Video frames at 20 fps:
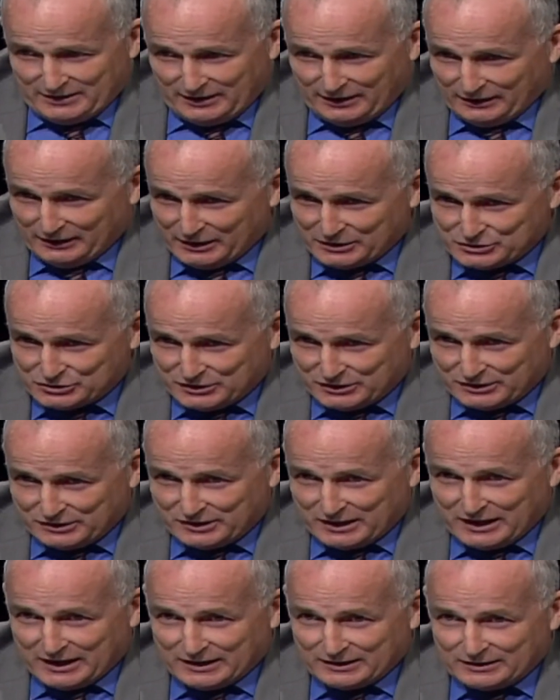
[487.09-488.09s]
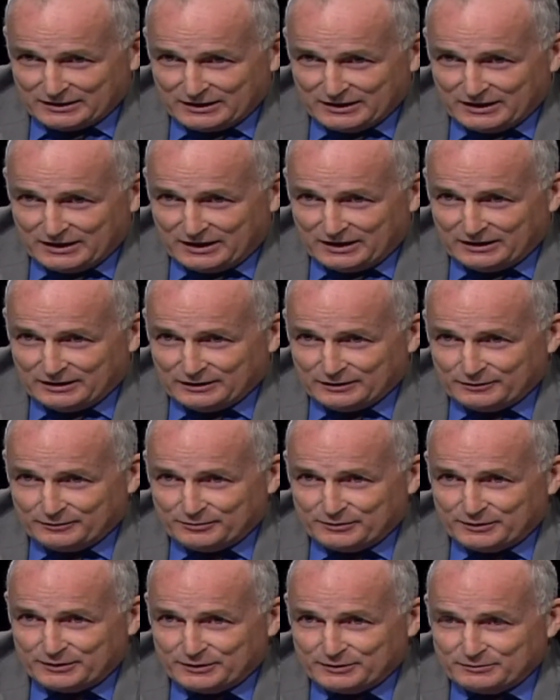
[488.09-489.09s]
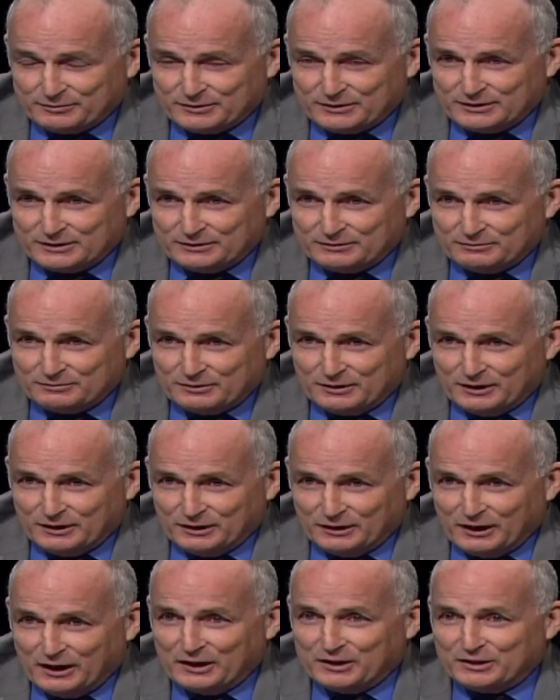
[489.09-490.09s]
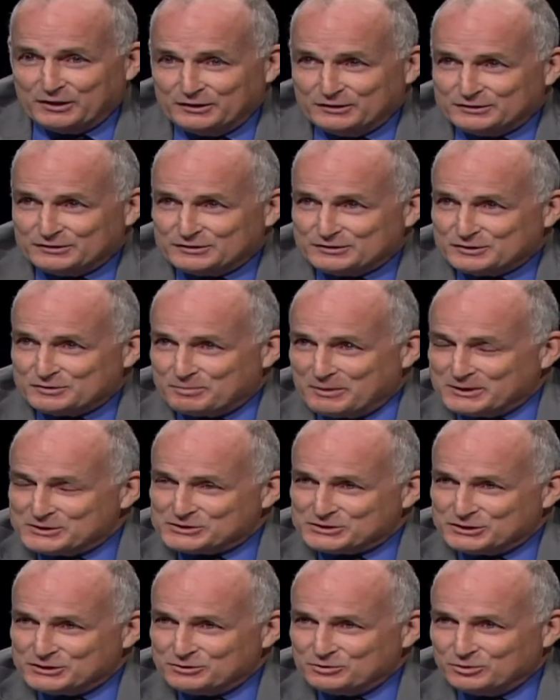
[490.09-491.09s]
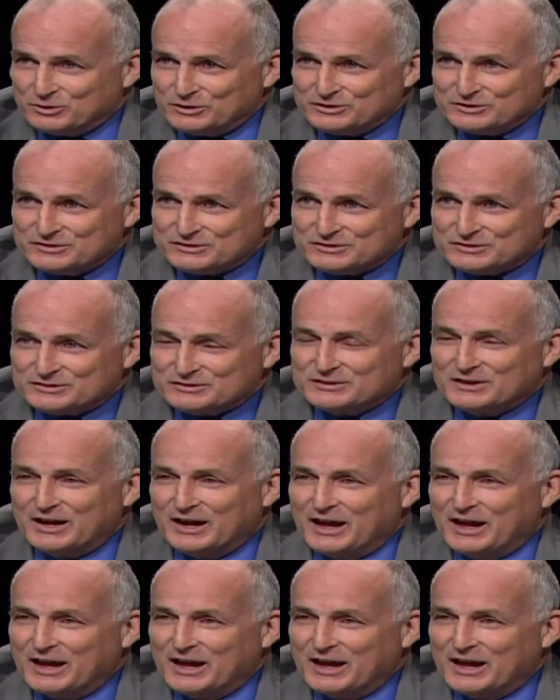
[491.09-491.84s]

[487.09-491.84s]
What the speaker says: alleging that the lengthened suspension was